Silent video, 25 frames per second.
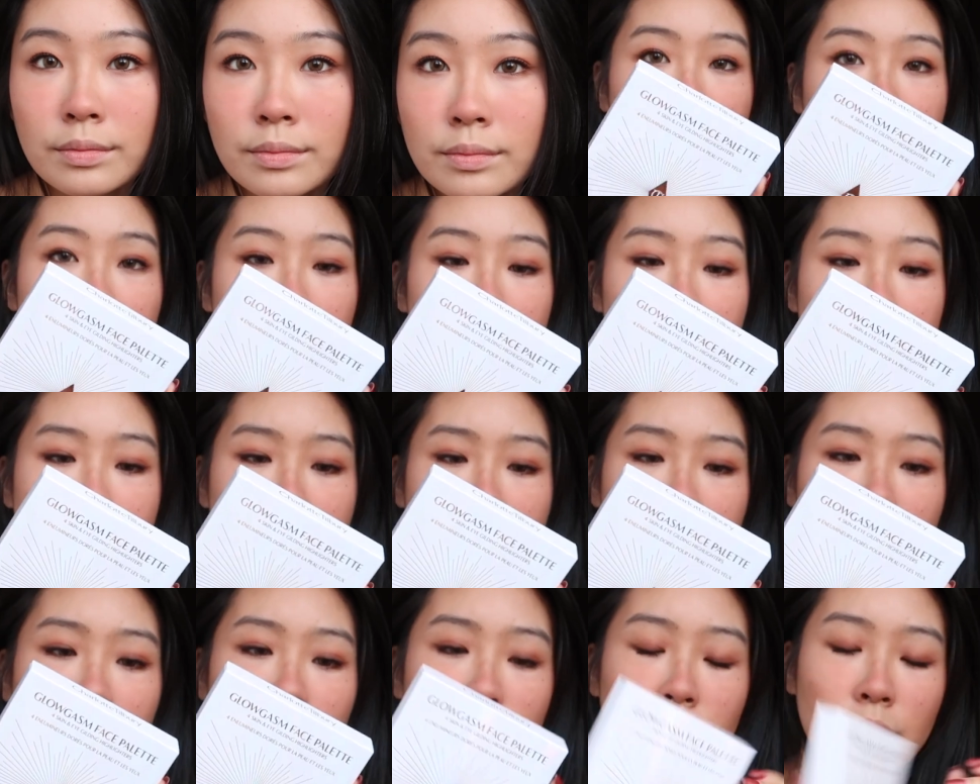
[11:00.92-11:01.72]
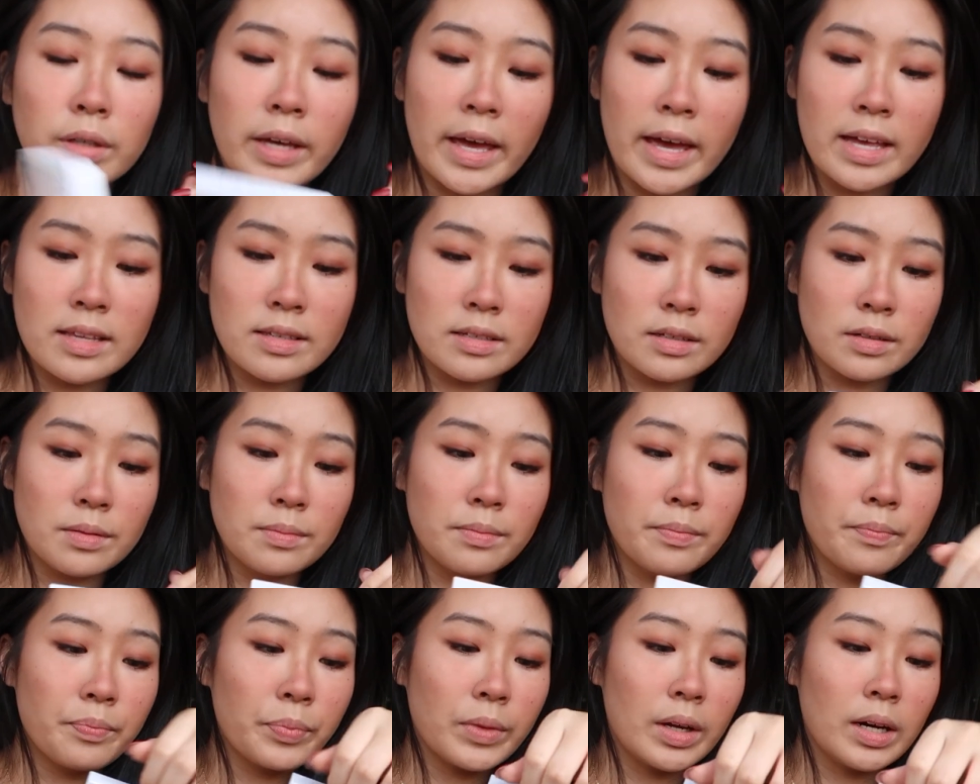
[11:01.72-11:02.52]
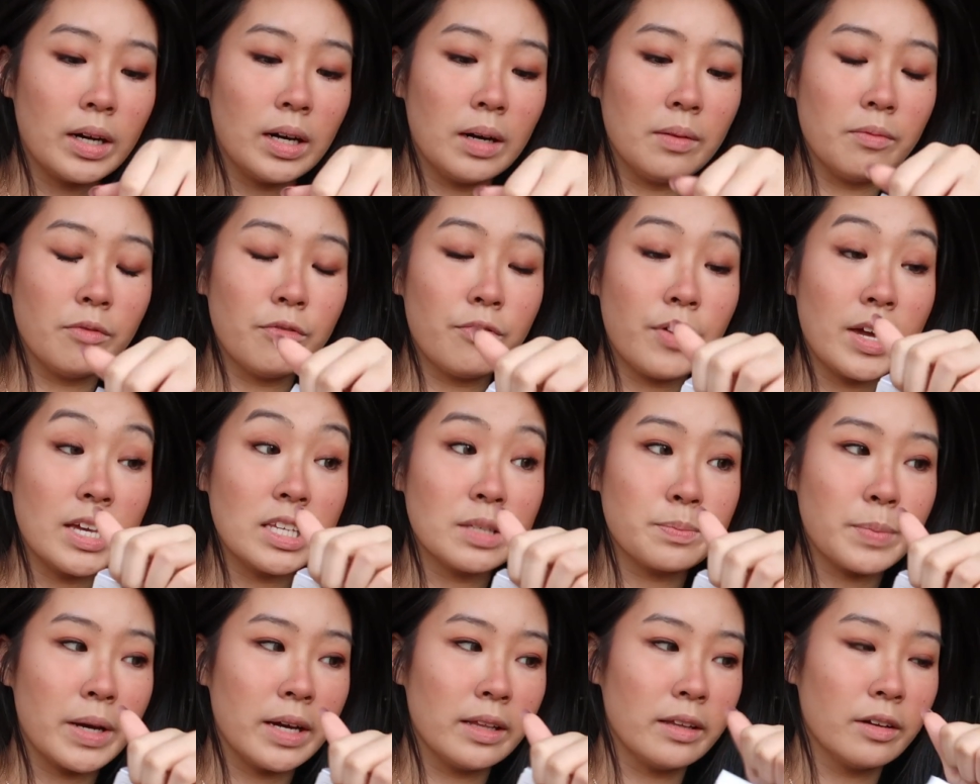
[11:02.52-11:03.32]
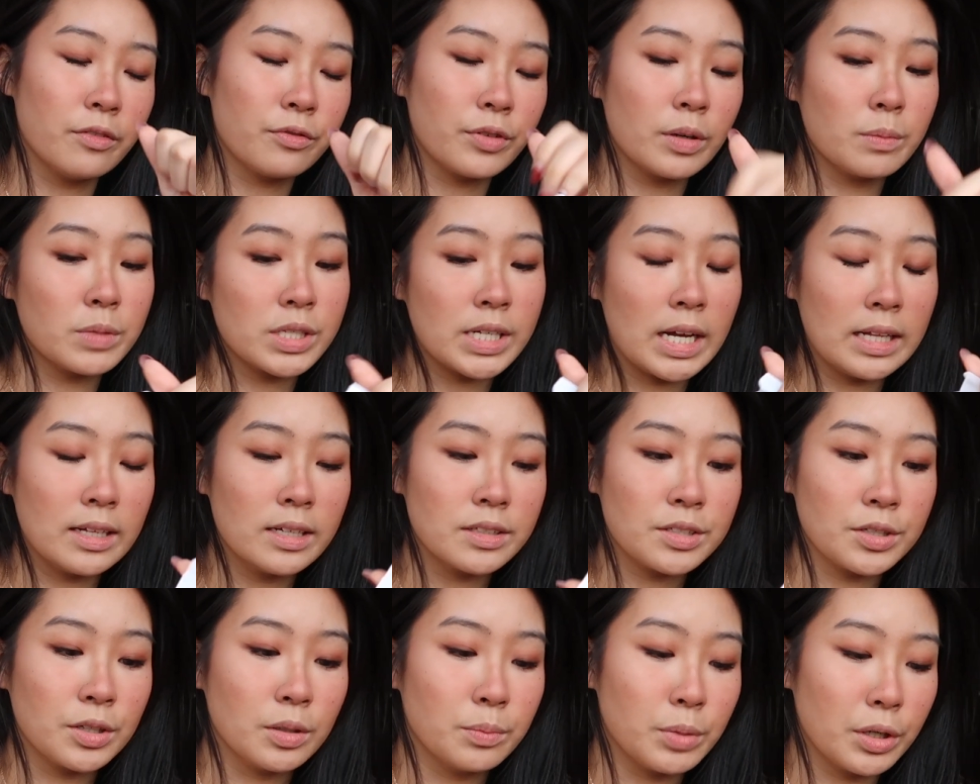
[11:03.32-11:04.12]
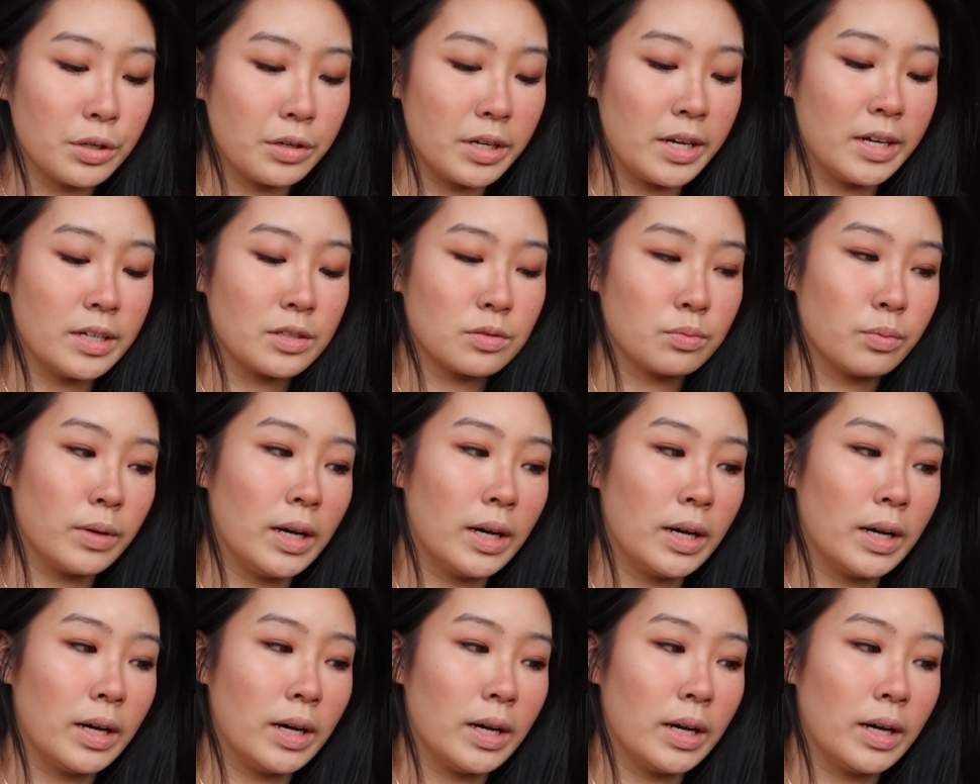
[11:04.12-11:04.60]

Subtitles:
This Glowgasm face palette from Charlotte Tilbury as